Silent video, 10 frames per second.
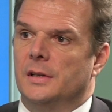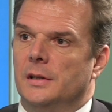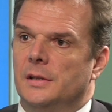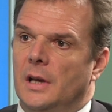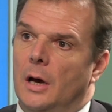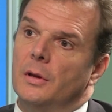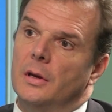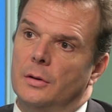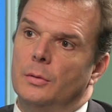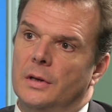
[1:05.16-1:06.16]
can see how they
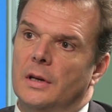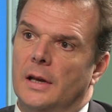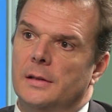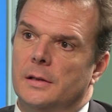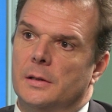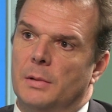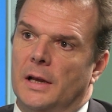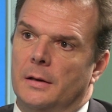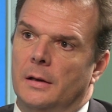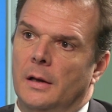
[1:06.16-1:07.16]
are doing against this
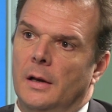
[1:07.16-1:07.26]
plan.